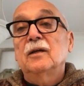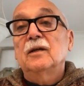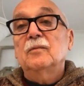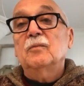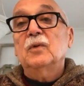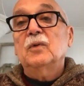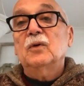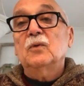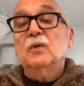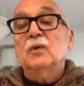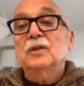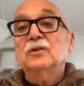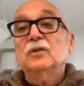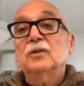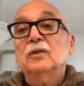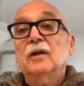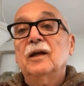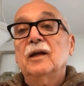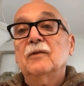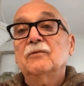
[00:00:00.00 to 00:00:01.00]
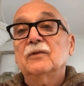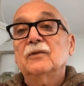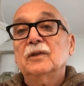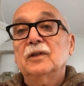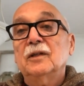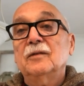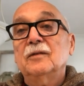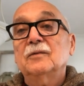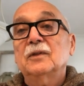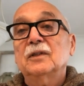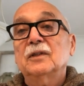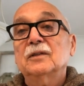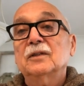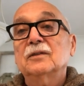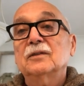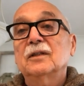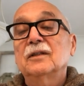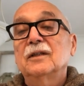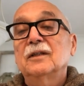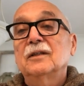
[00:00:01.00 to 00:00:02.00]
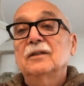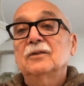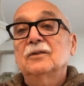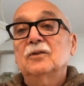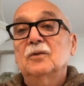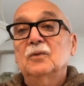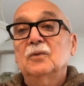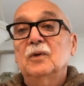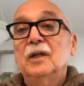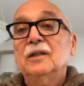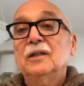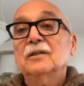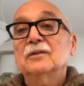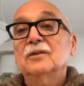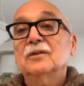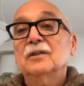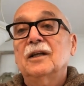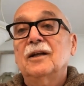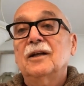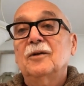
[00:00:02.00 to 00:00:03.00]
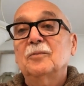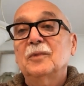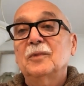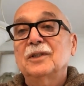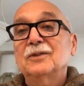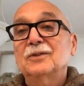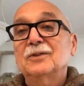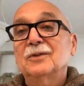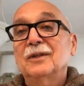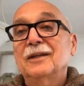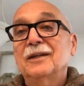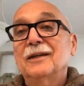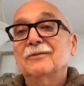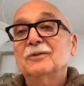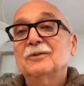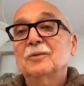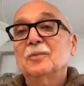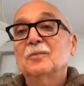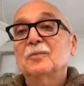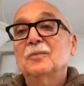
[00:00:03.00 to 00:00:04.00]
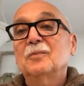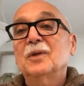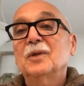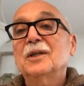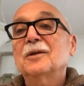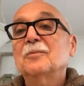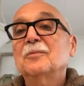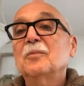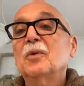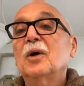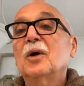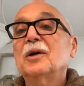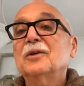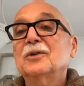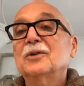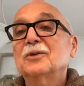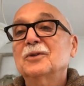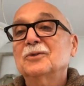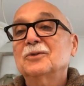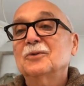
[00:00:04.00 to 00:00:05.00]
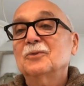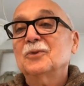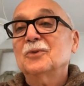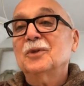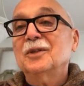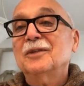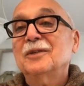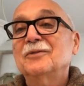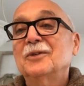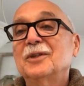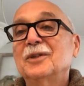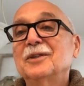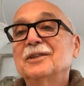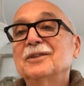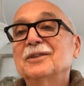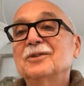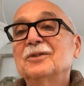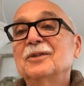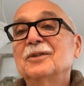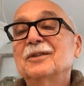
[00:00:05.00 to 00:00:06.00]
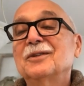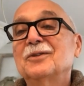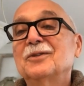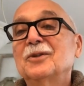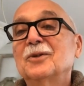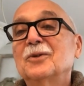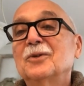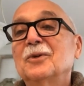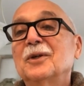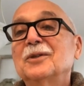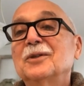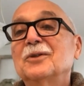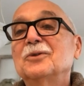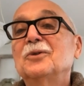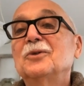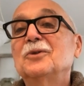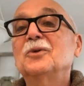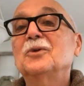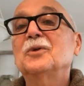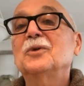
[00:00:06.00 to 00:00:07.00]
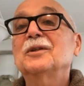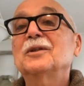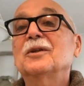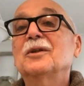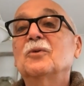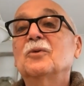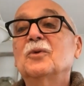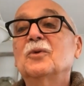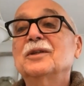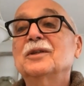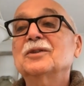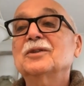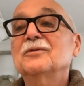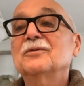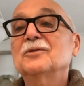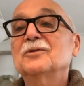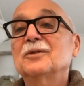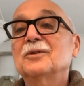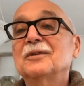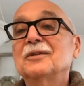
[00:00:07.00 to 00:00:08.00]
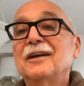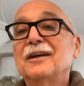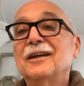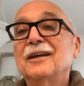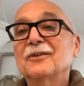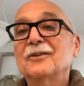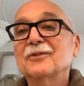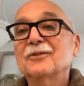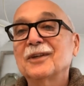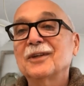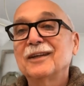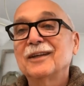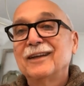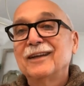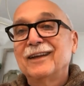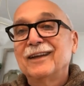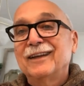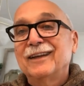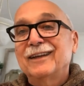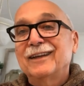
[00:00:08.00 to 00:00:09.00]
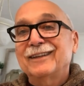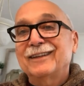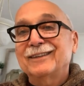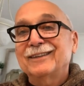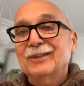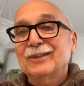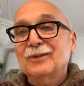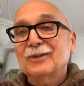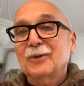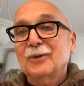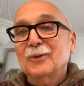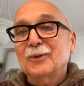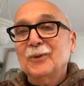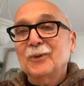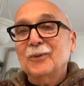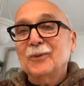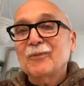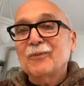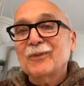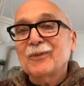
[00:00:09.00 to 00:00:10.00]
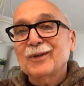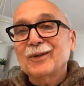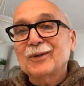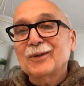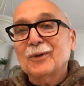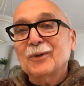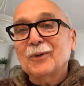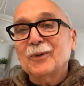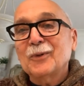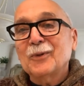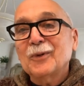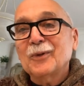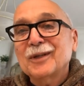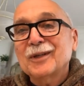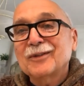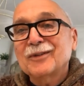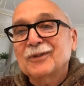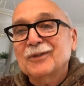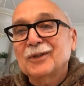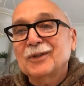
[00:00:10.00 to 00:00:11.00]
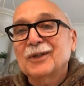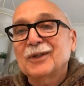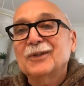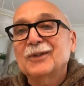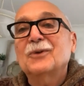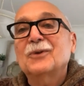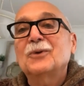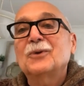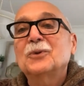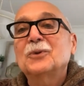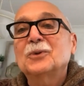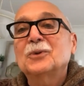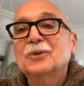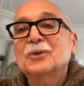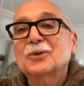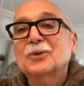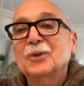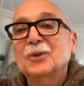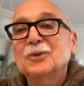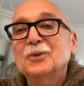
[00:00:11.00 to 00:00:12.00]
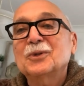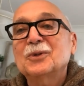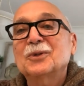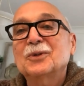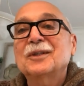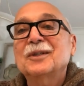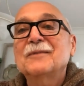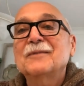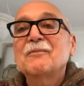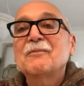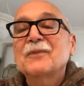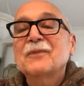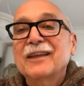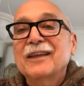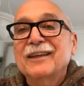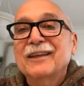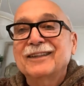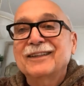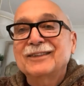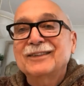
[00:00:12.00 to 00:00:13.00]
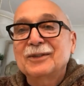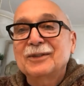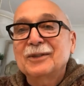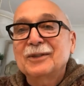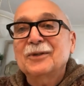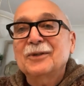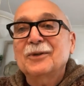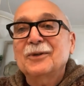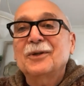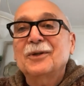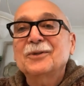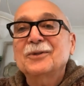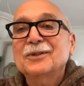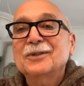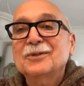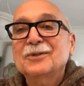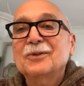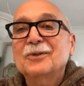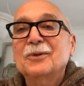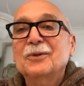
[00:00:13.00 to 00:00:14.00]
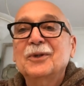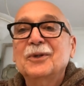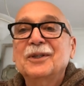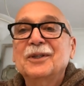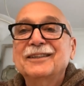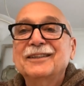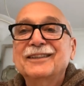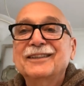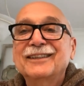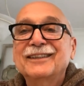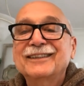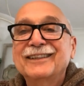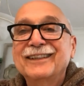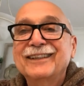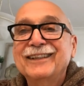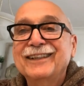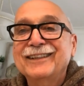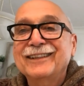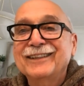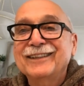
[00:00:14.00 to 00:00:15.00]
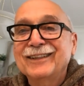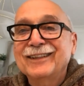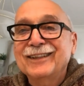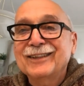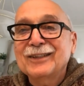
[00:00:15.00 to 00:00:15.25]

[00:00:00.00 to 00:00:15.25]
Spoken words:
But once you have forgiveness, to reconcile means you have to become partners in whatever it is you're going to do in the rest of your life. And so, if you're an old soldier and you hear all these stories and